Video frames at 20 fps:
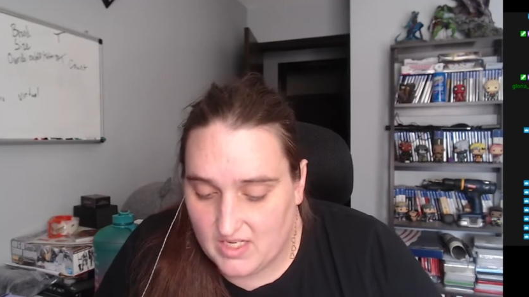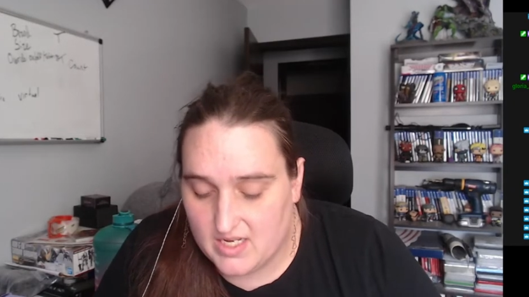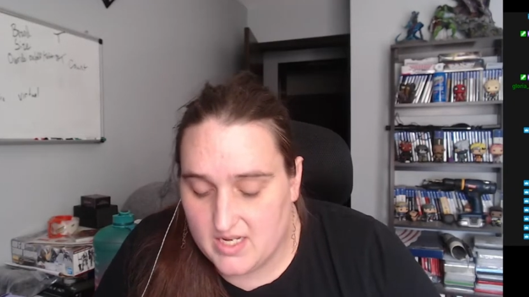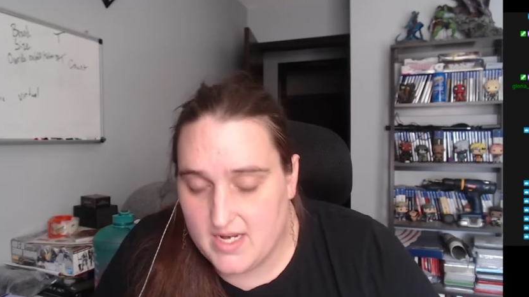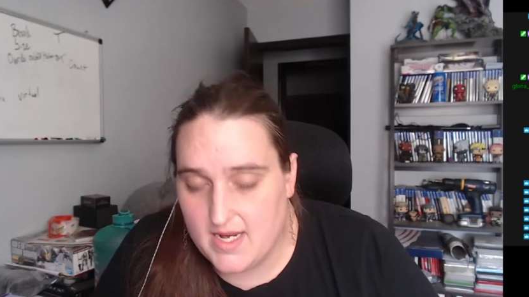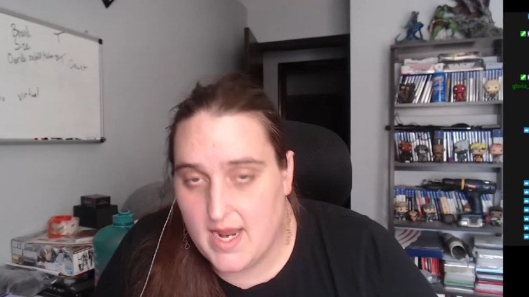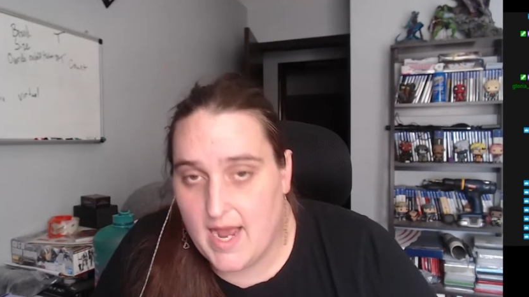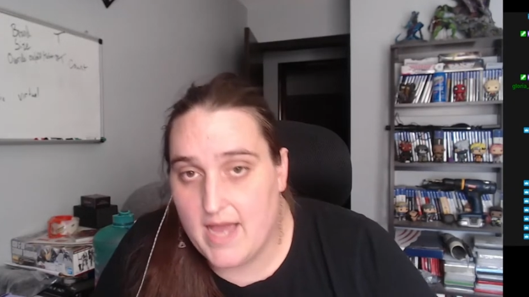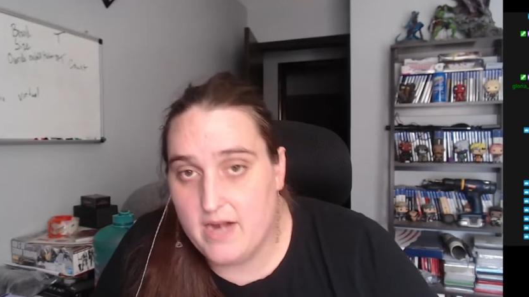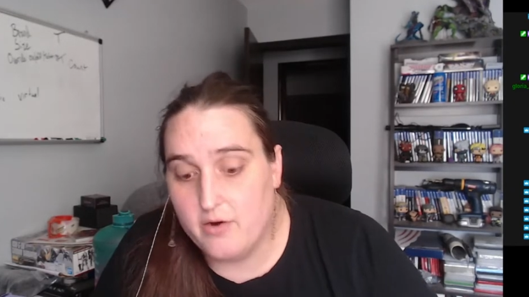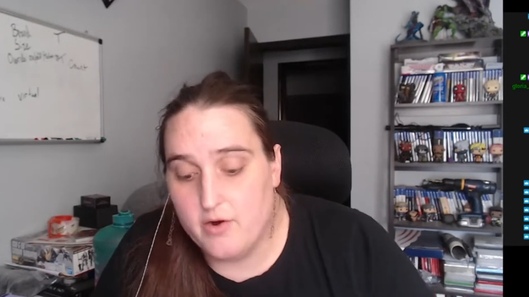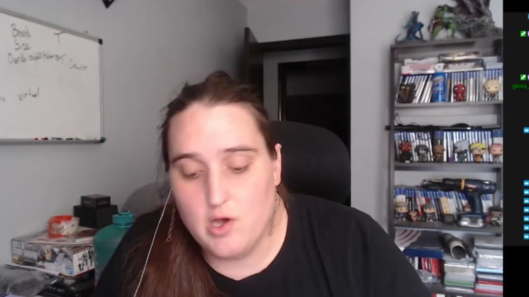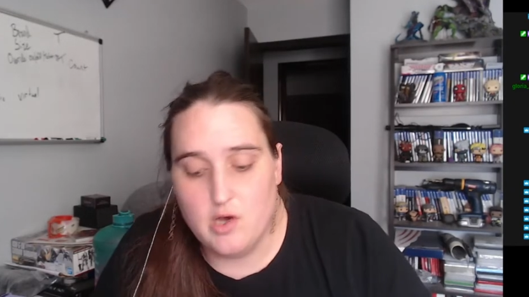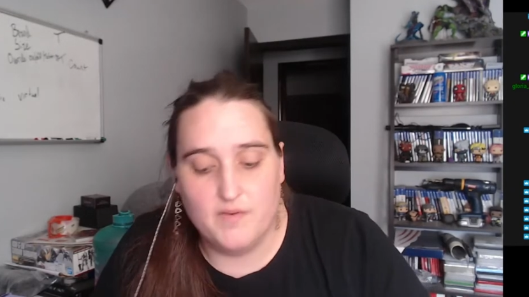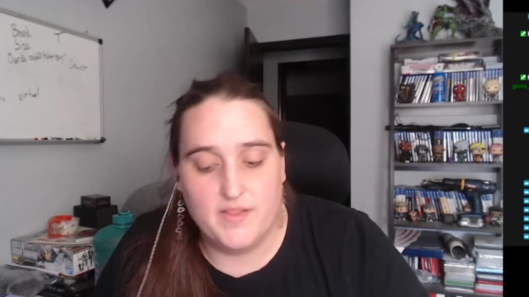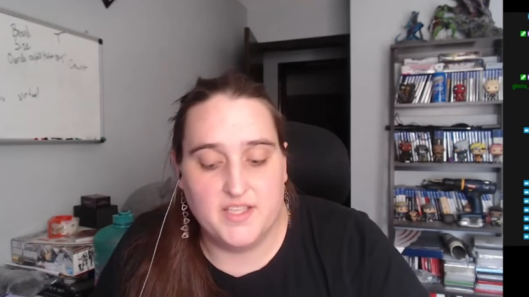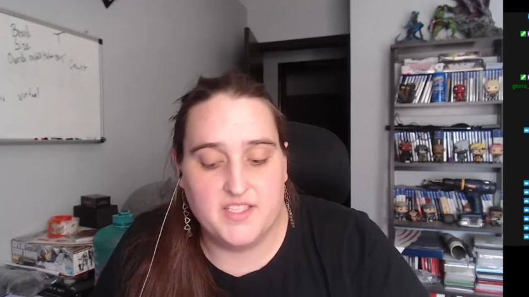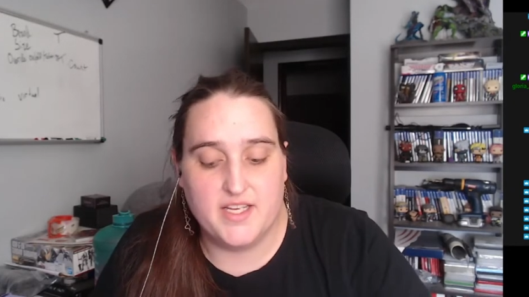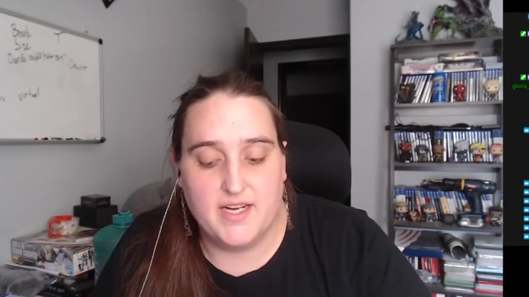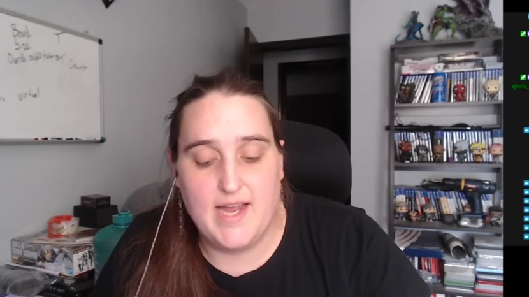I don't know if
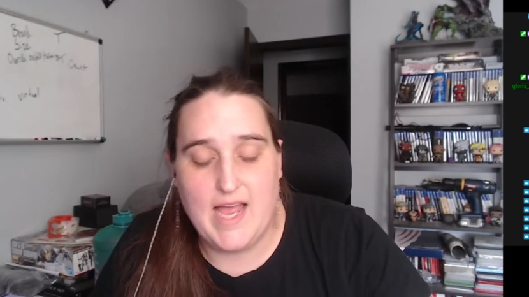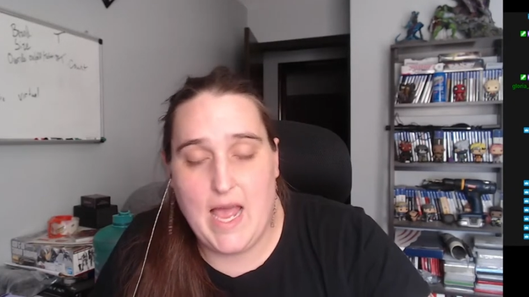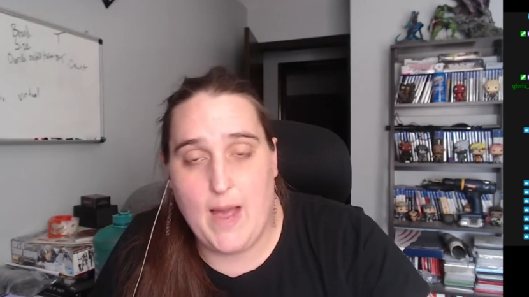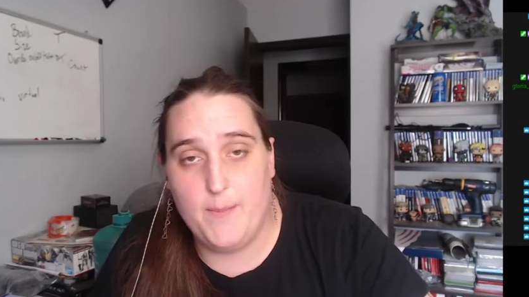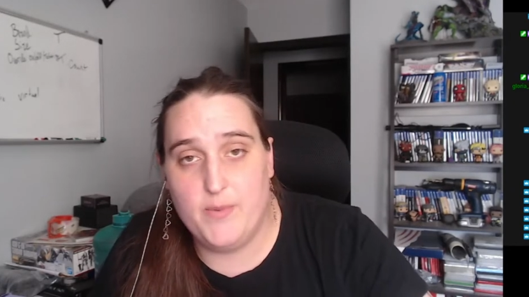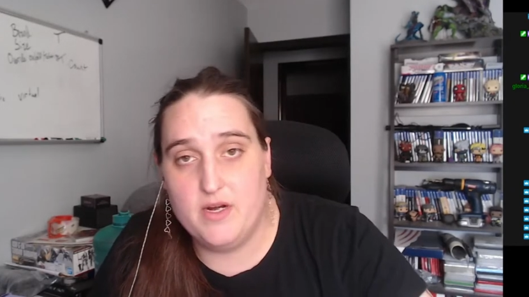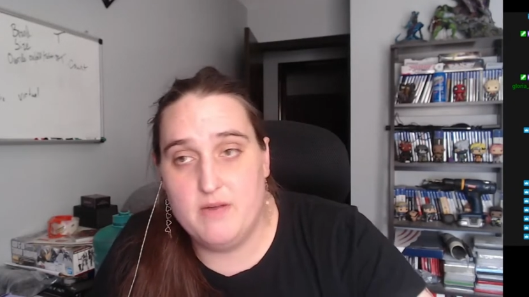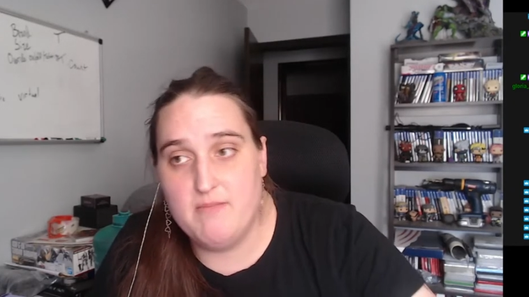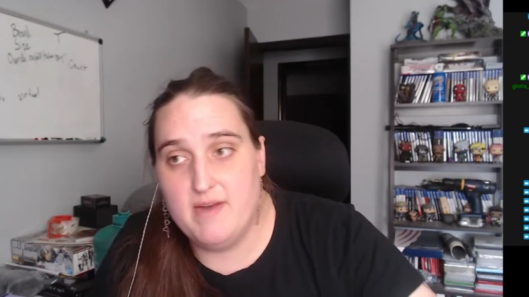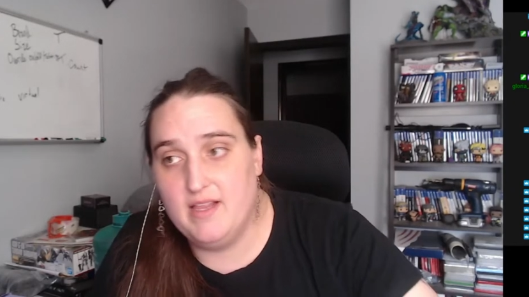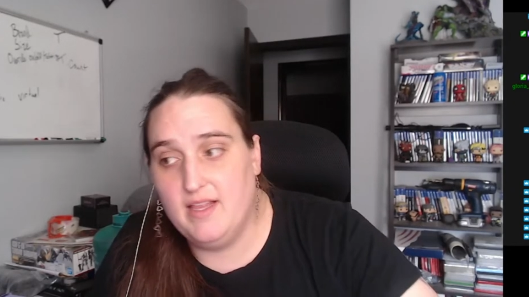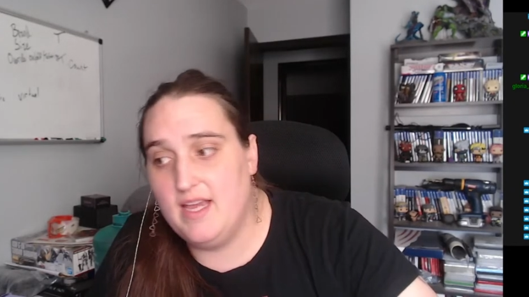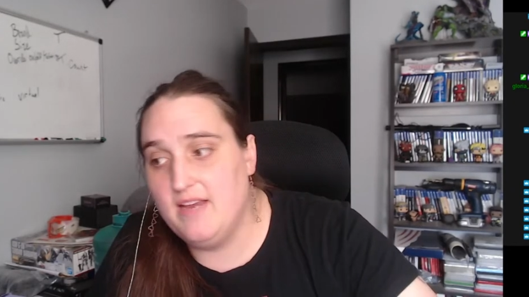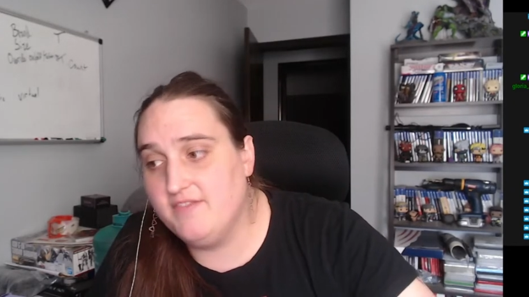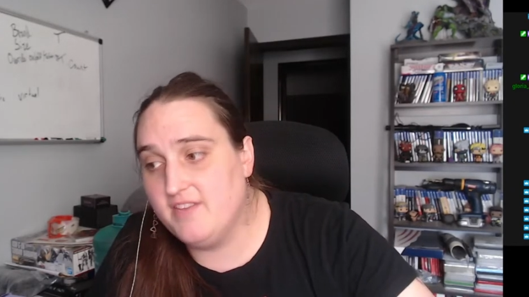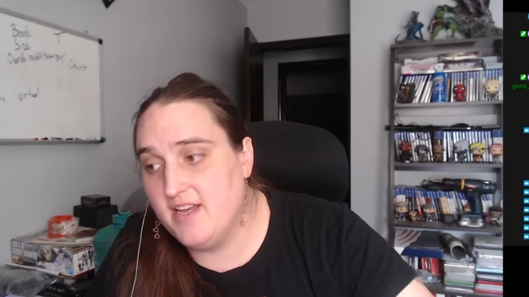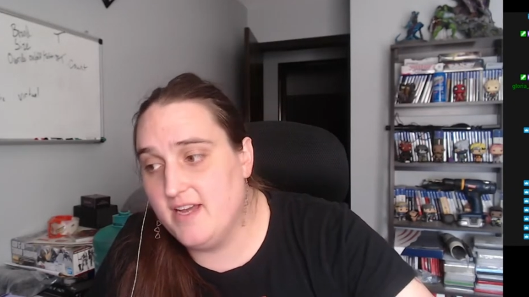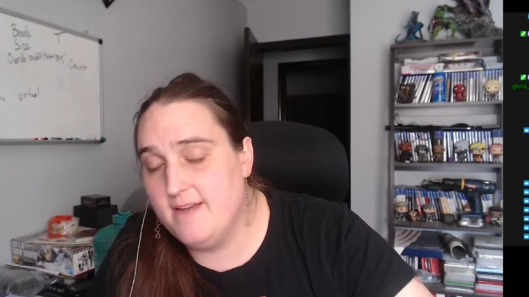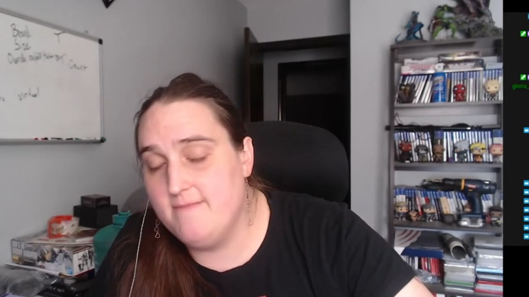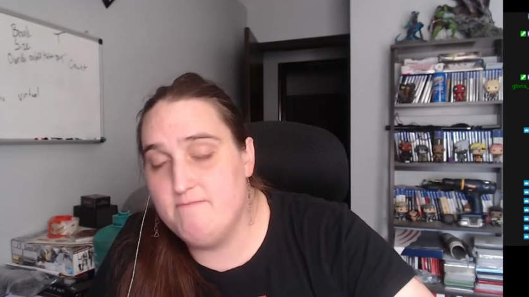that's going to happen in my
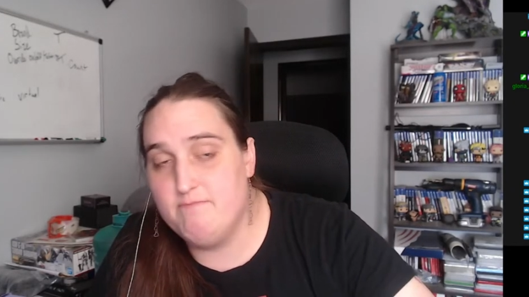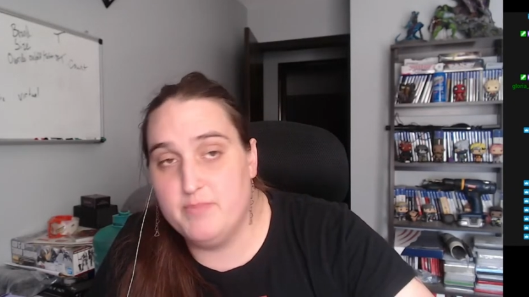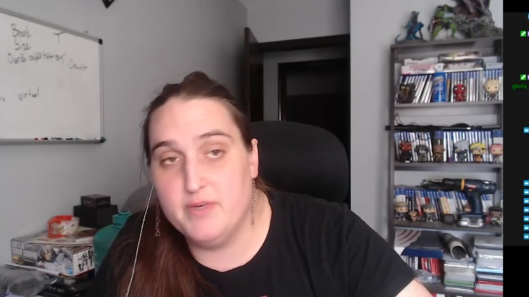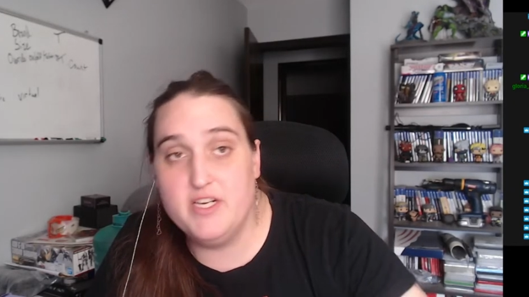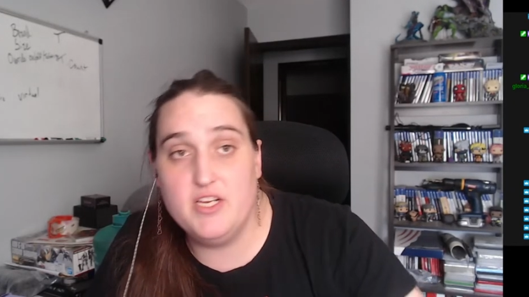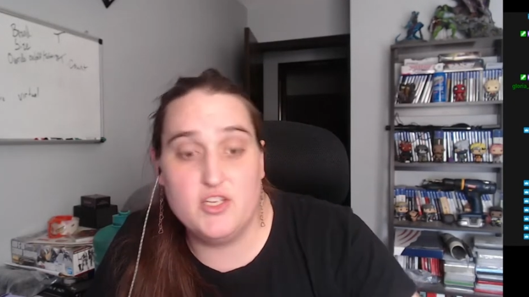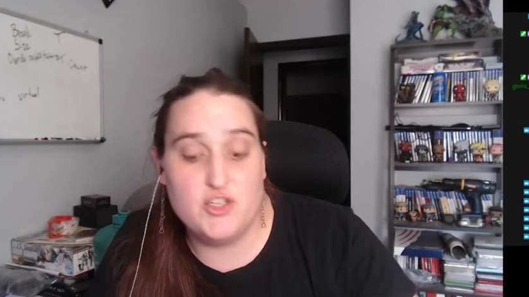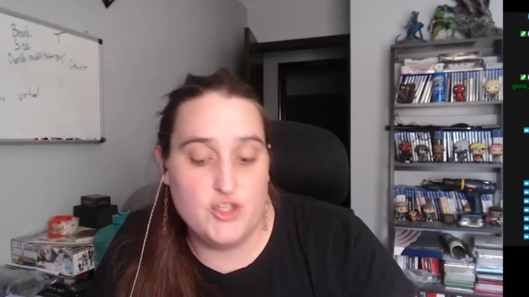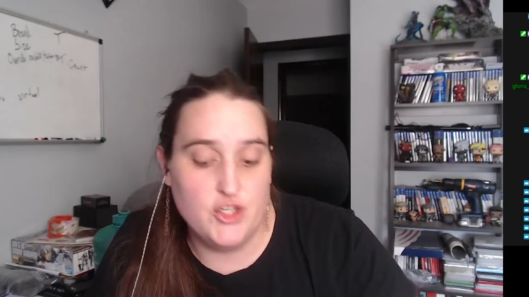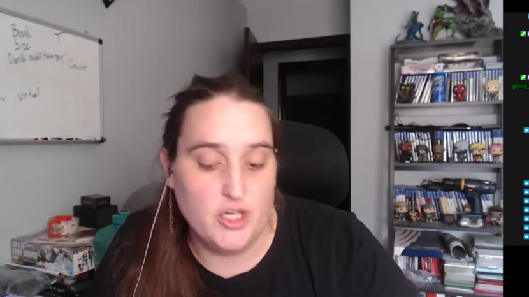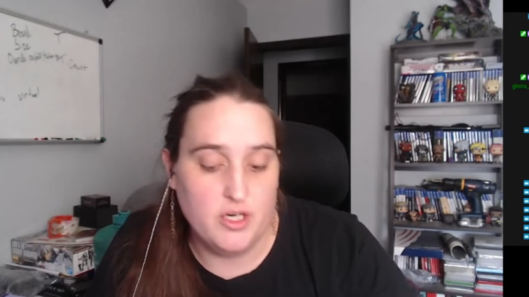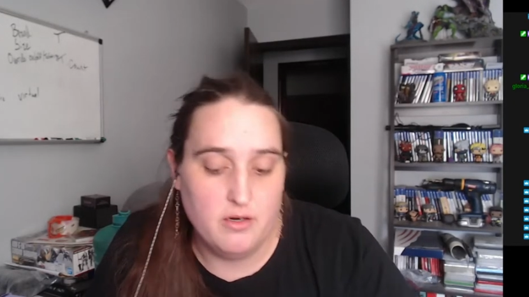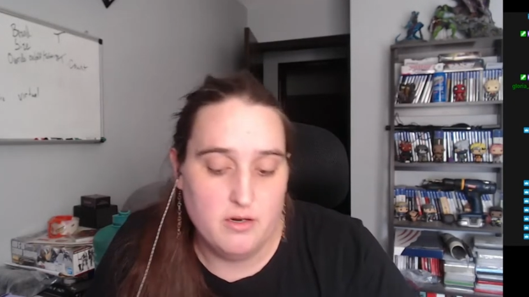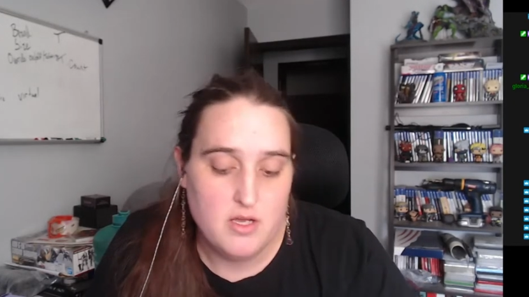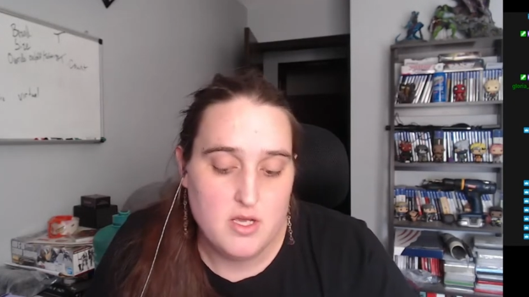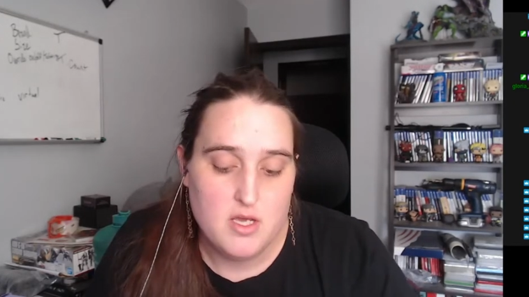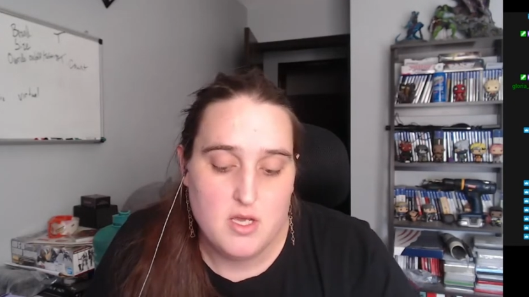lifetime, but it should.